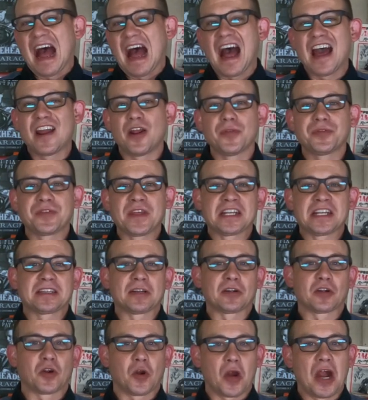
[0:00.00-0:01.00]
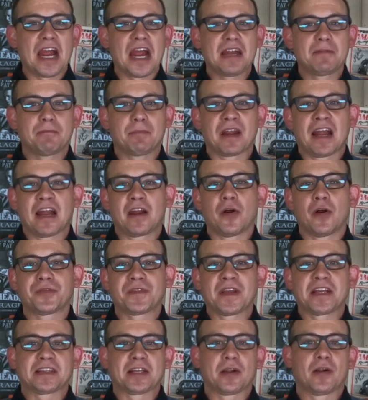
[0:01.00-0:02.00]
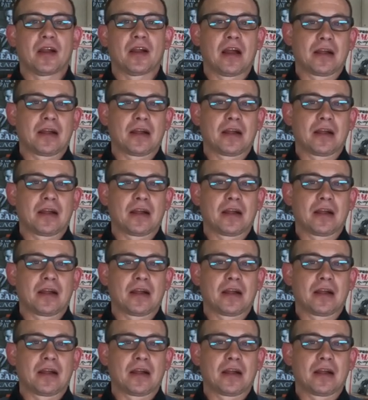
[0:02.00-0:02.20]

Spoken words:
I don't think they're great, but I don't think they're a